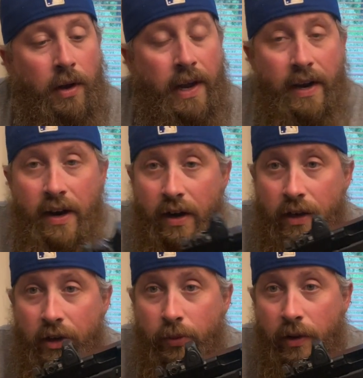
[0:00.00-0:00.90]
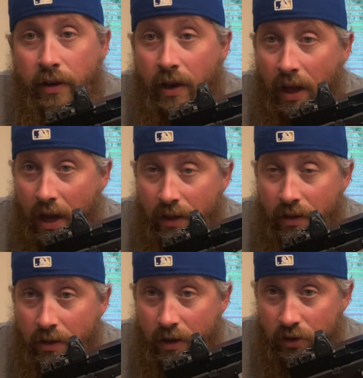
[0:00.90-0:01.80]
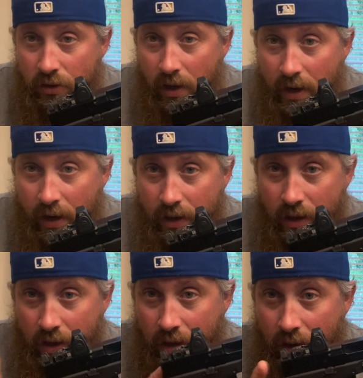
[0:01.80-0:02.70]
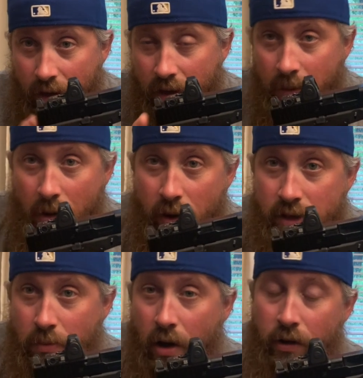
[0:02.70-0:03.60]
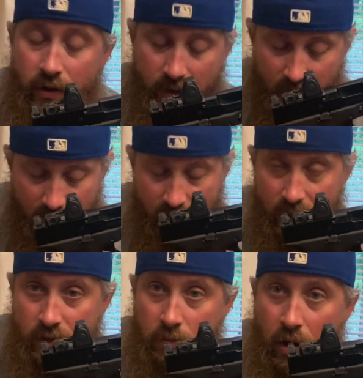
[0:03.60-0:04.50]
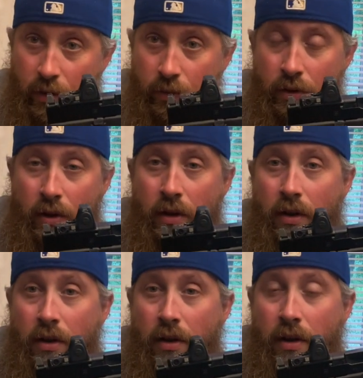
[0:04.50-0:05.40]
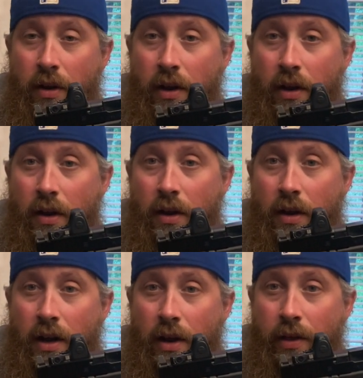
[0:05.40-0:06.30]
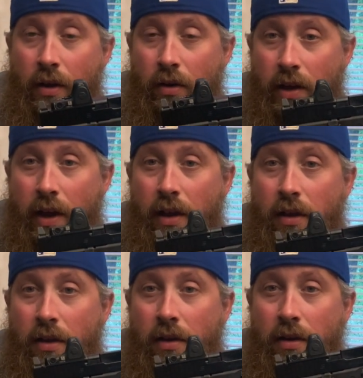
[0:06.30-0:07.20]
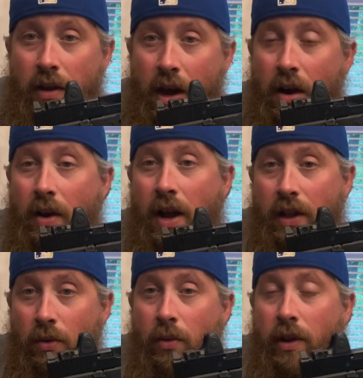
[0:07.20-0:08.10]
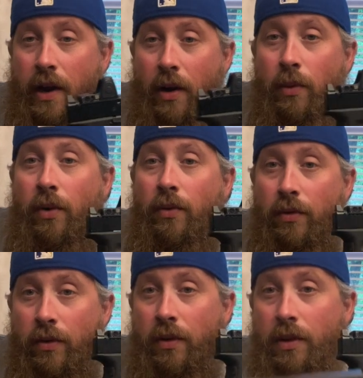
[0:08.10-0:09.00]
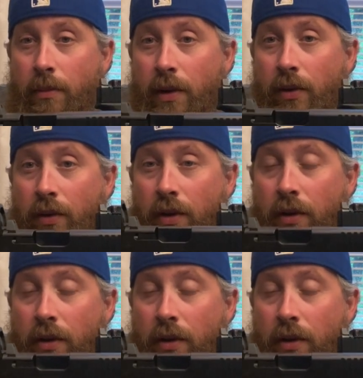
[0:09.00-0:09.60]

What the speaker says: I carried this one until I got this. I carried the MOS model until I got this model, and I thought, okay, now I got the one that I want, the milled.